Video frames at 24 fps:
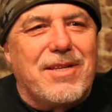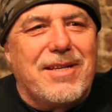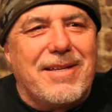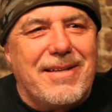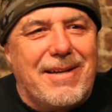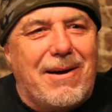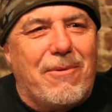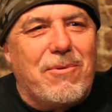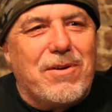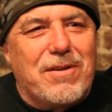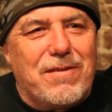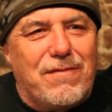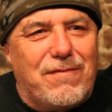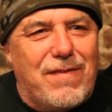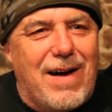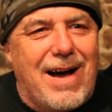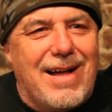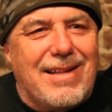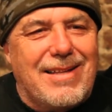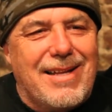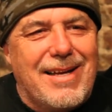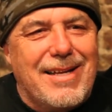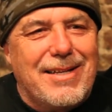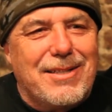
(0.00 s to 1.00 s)
then I would have
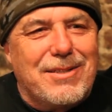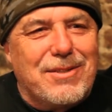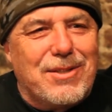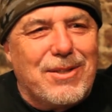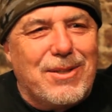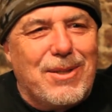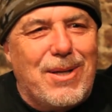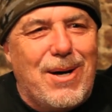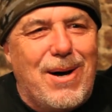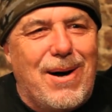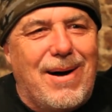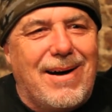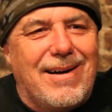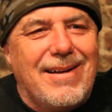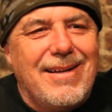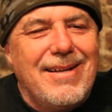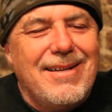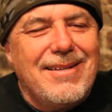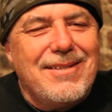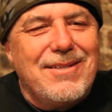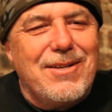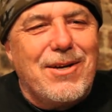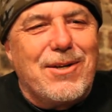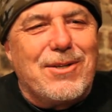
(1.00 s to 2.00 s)
violated the law.
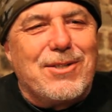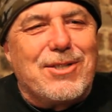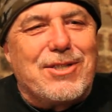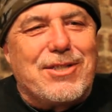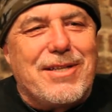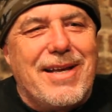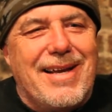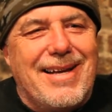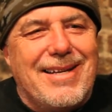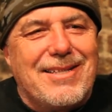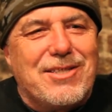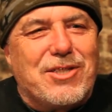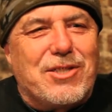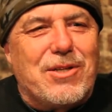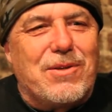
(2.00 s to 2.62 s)
You understand?